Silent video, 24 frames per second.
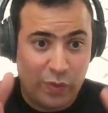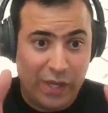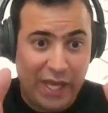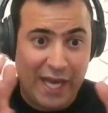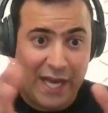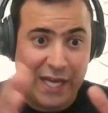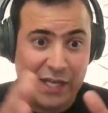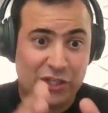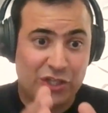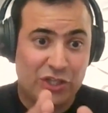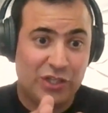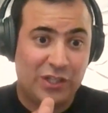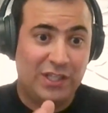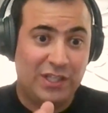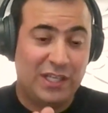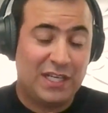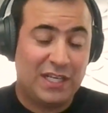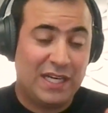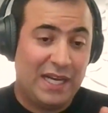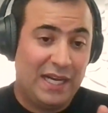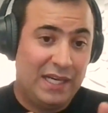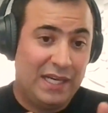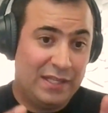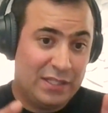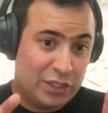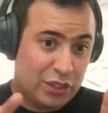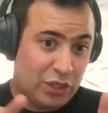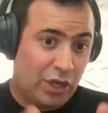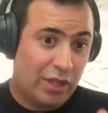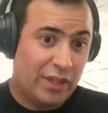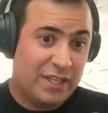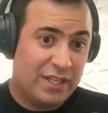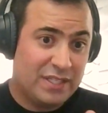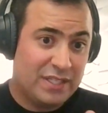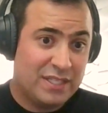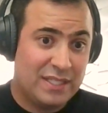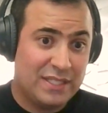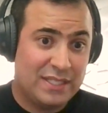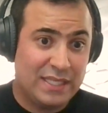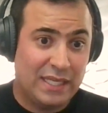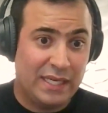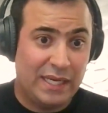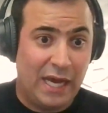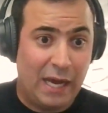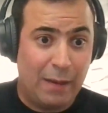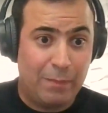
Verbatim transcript: we actually kind of saw this as an